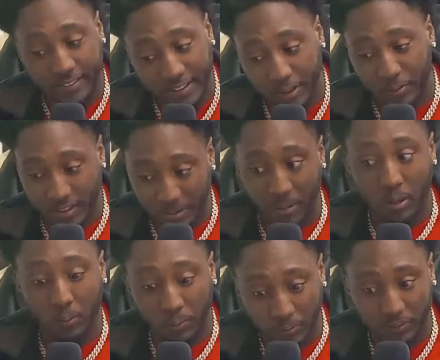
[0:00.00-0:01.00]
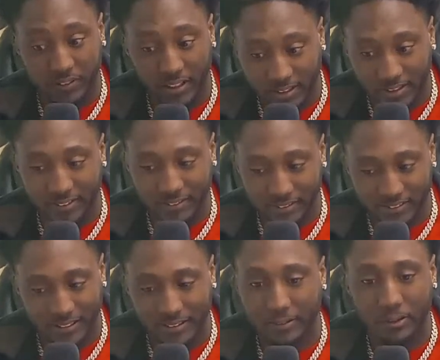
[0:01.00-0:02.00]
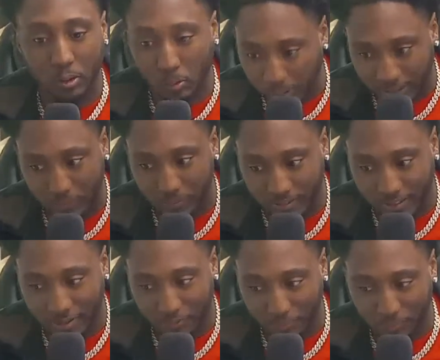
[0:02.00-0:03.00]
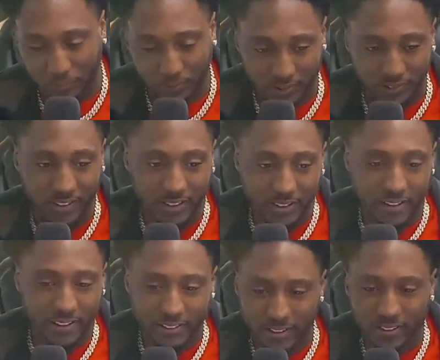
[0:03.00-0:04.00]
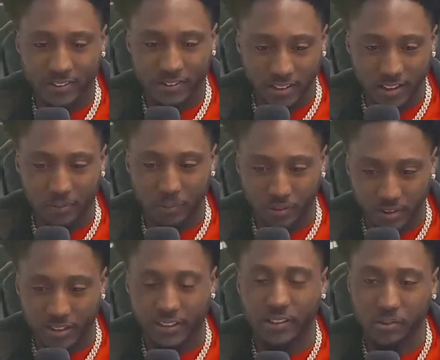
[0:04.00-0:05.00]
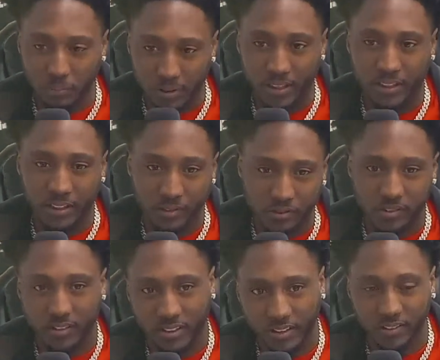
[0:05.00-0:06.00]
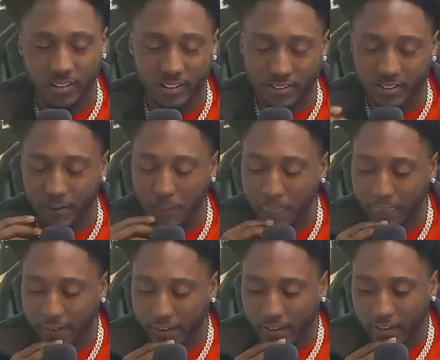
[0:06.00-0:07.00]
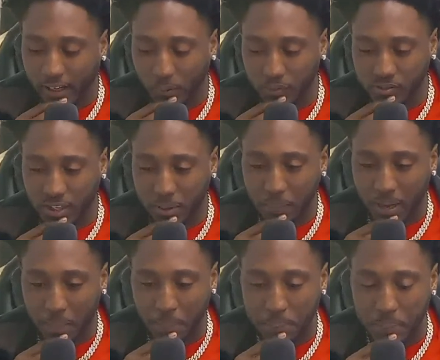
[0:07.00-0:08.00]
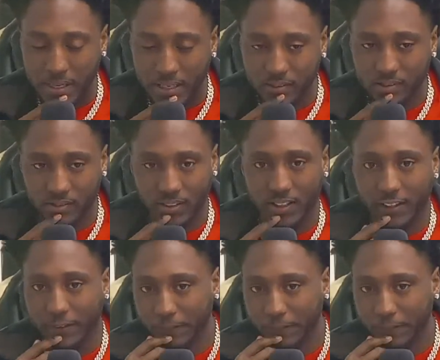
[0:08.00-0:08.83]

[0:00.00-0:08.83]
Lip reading: like my worst time because like nobody was laughing for real. Yeah. Any other time was like I got some laughs and things like that. I would say my best night.